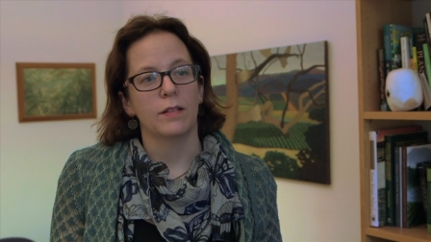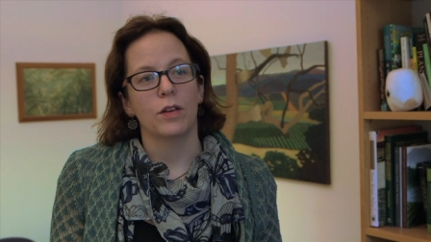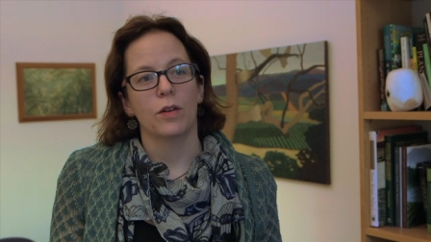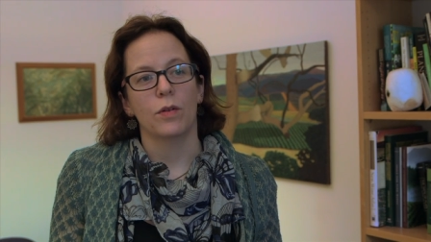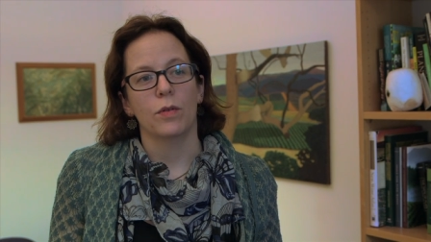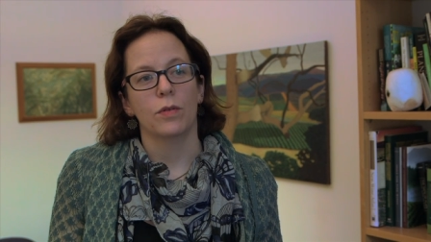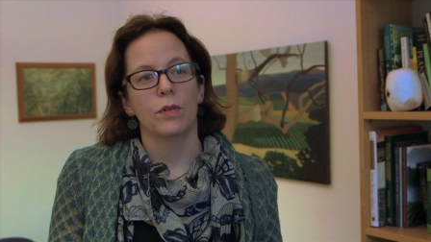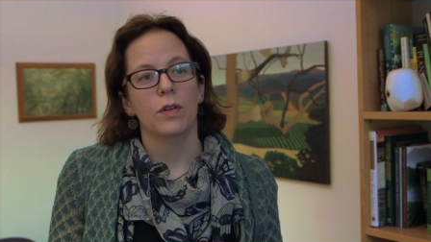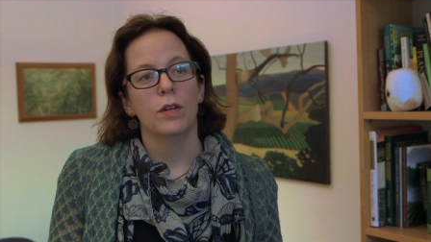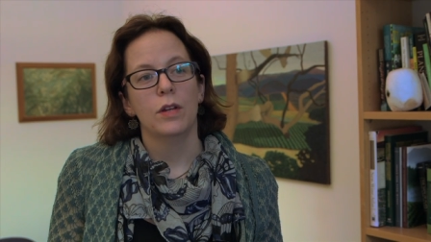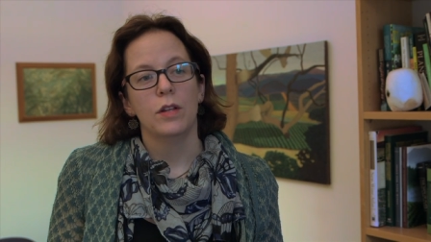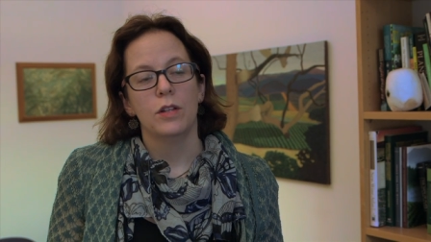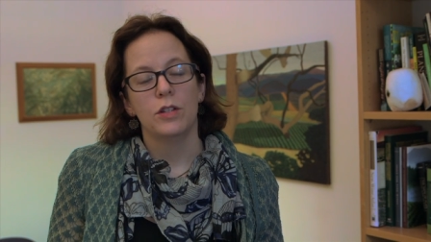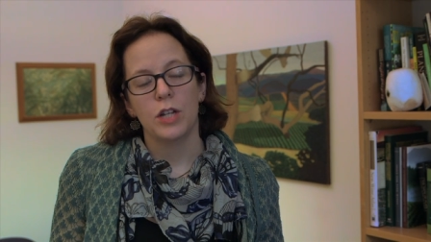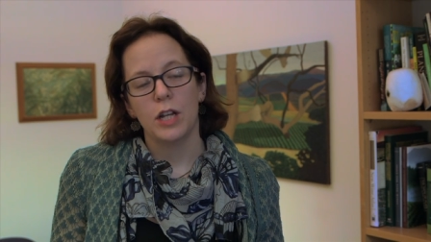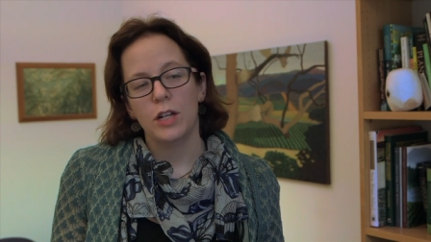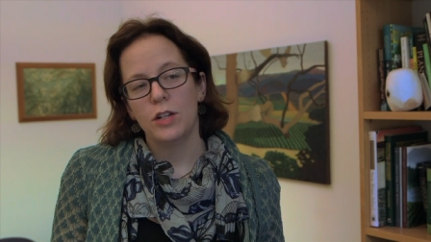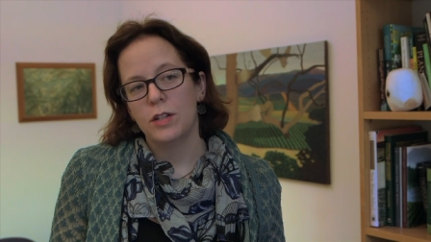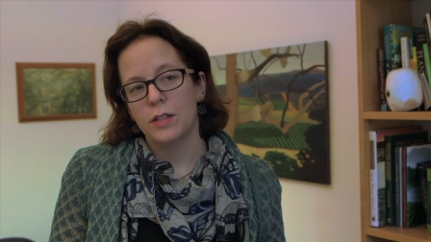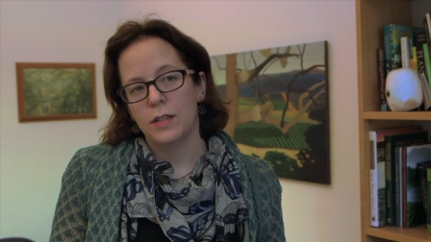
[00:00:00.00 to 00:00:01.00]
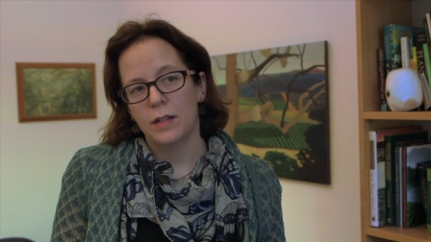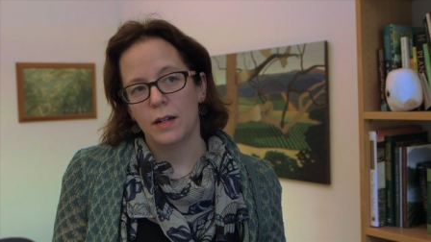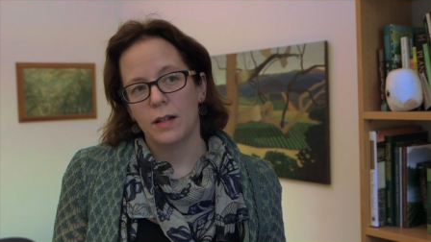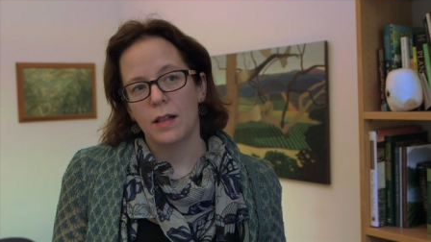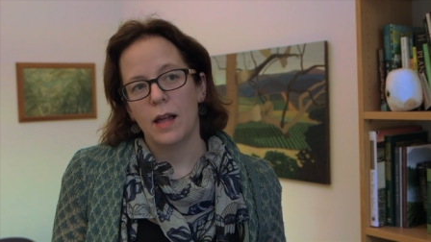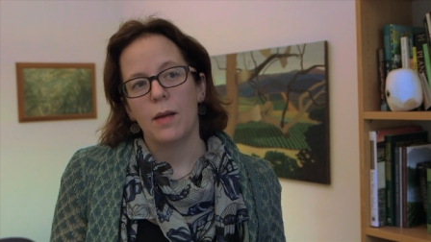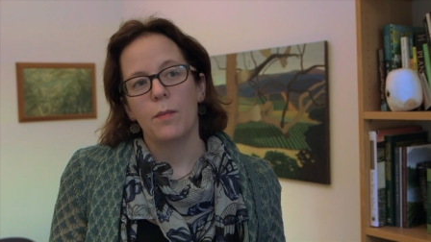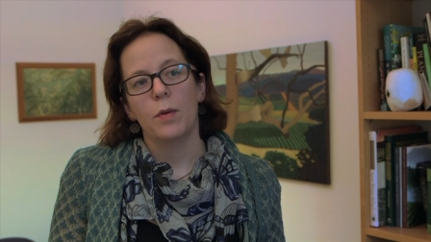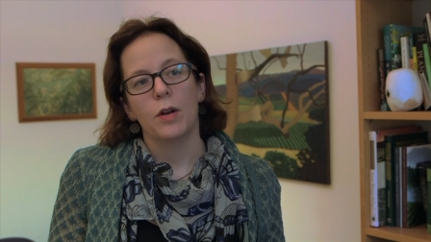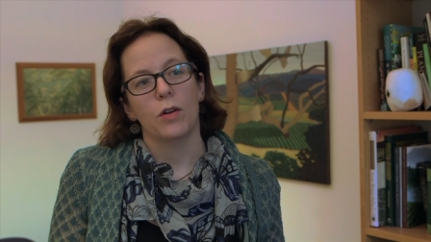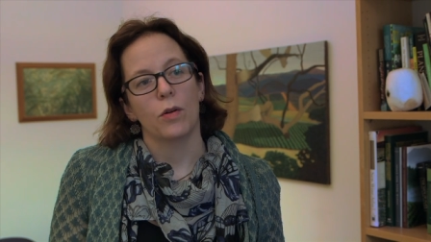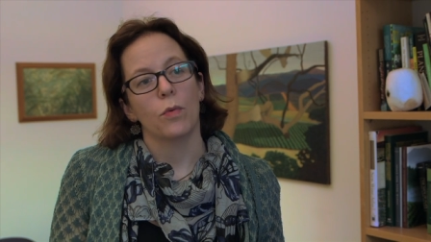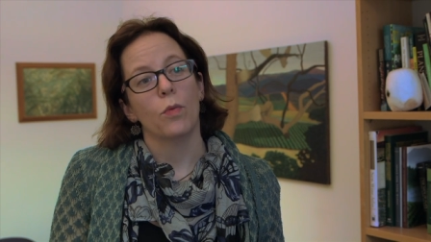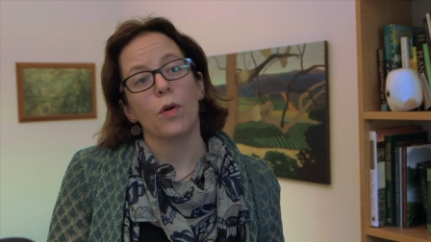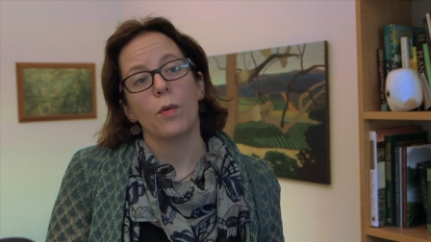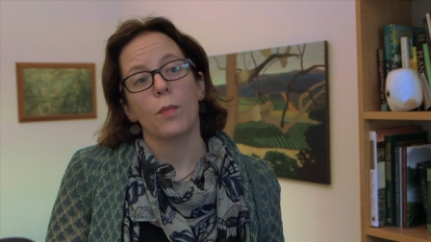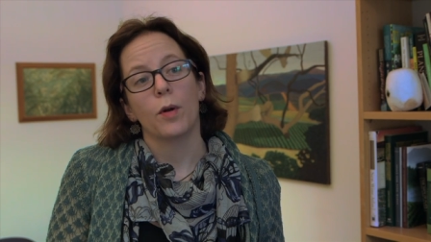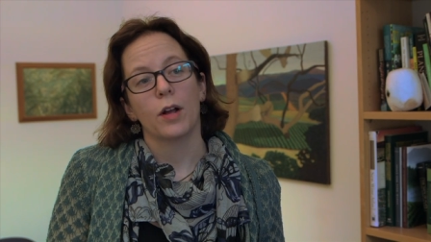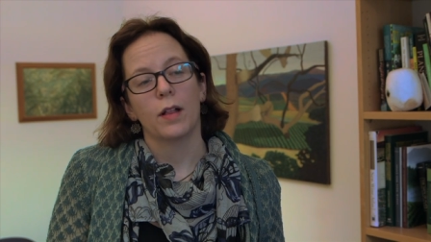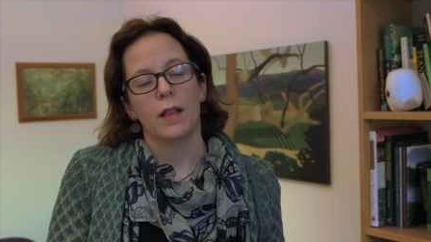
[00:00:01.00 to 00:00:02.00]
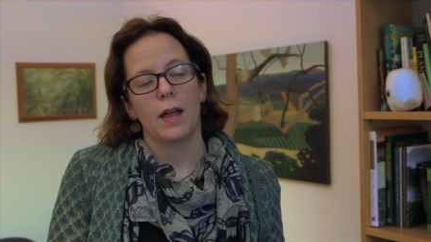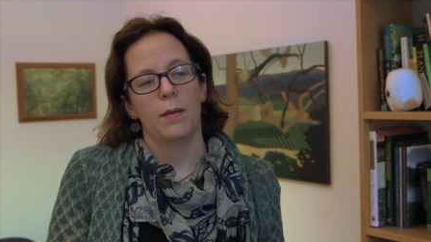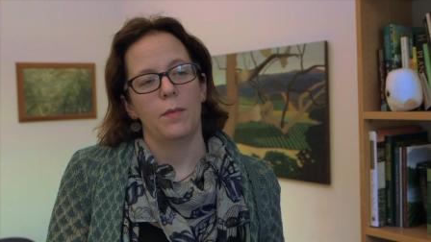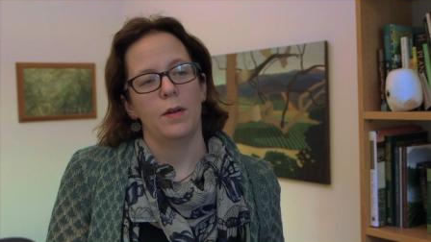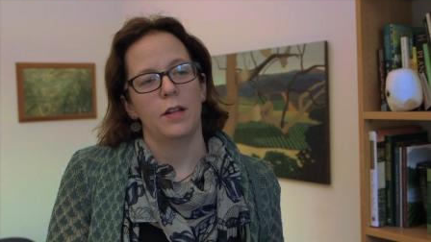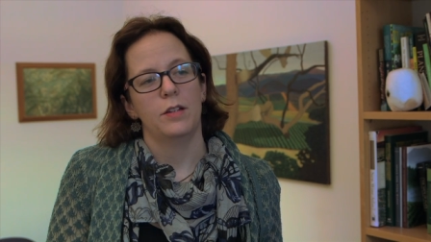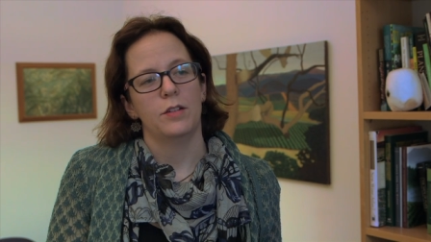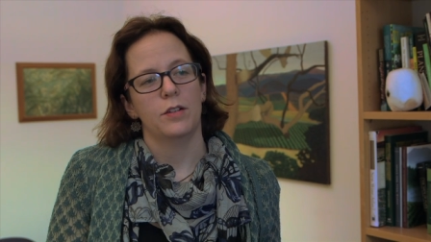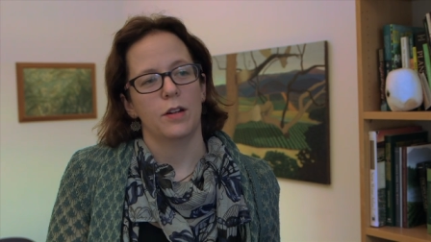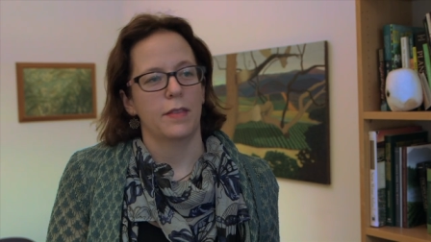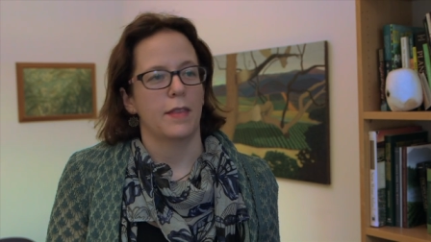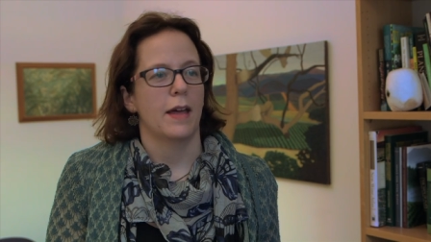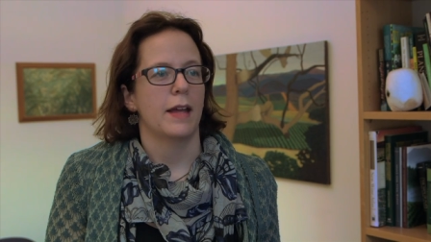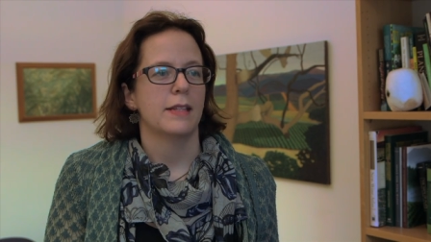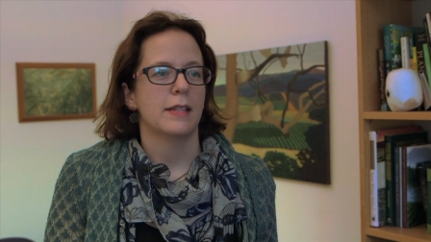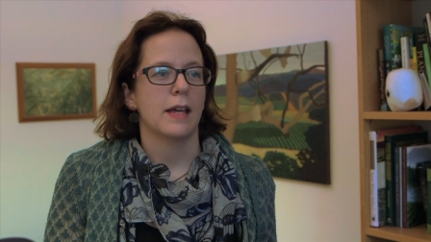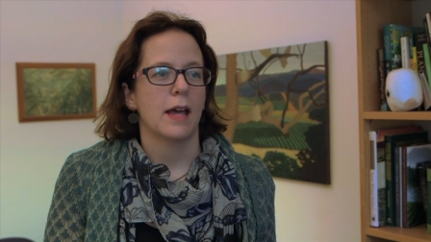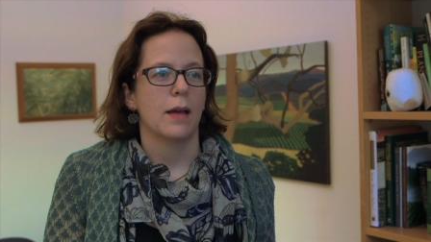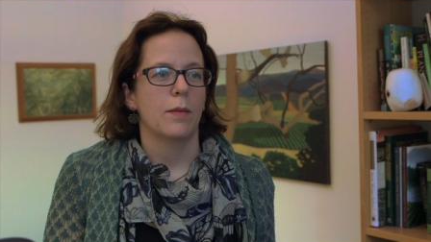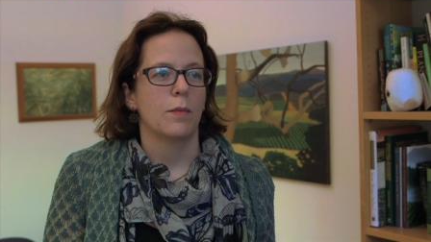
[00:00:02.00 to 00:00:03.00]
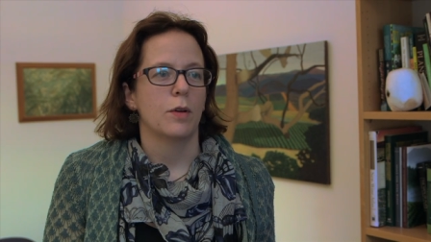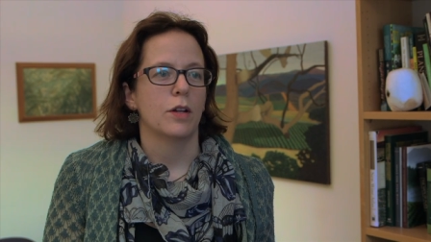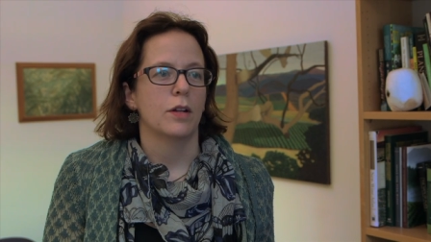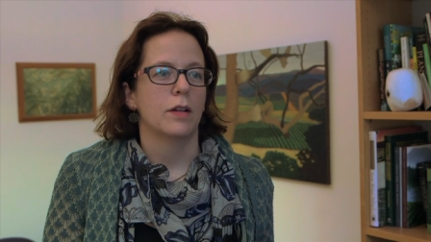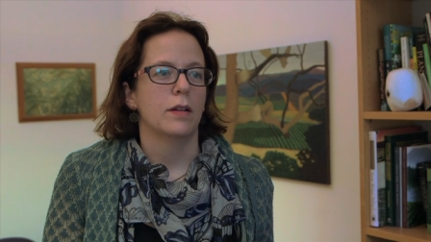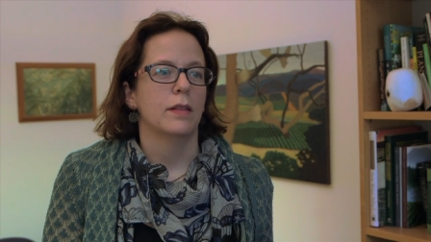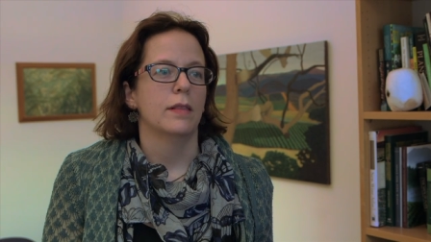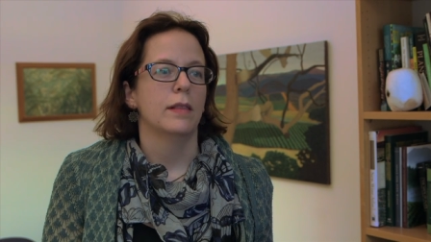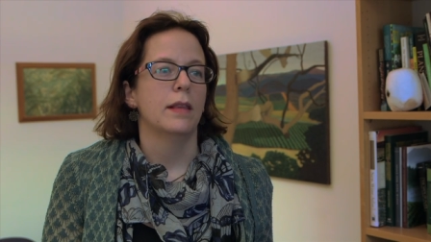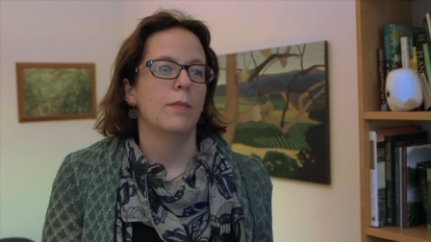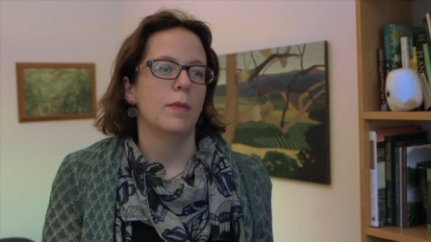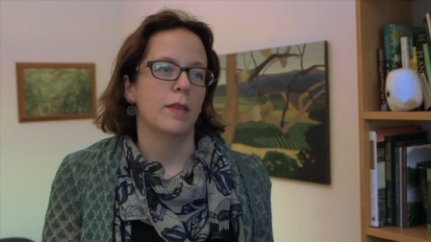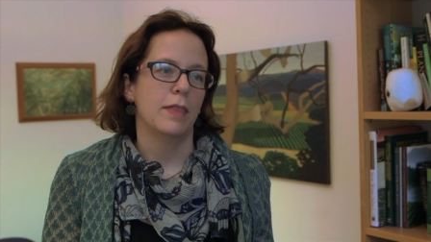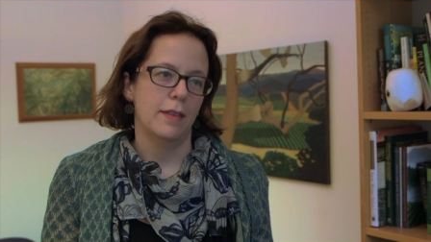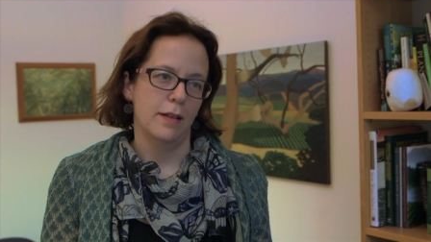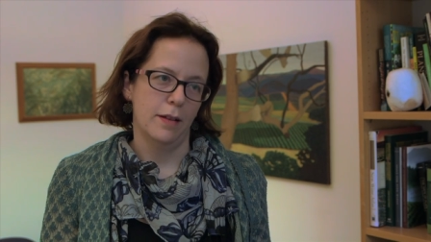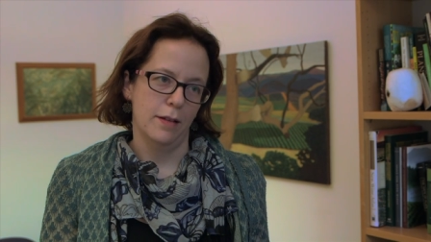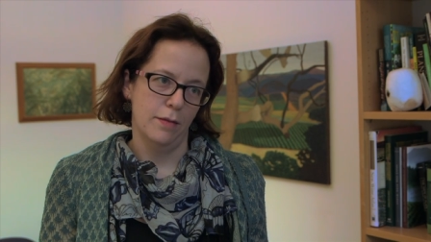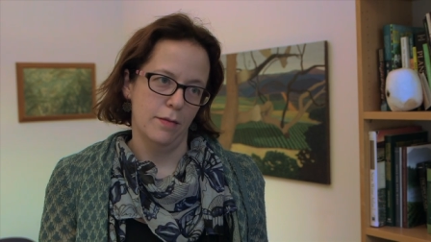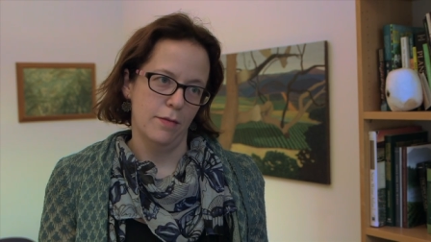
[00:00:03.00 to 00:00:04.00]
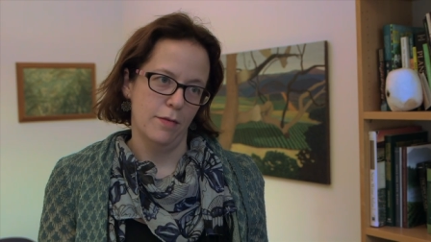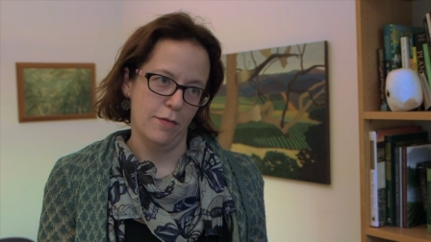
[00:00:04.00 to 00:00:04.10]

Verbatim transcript: So changes in climate or warmer climate during that time could limit the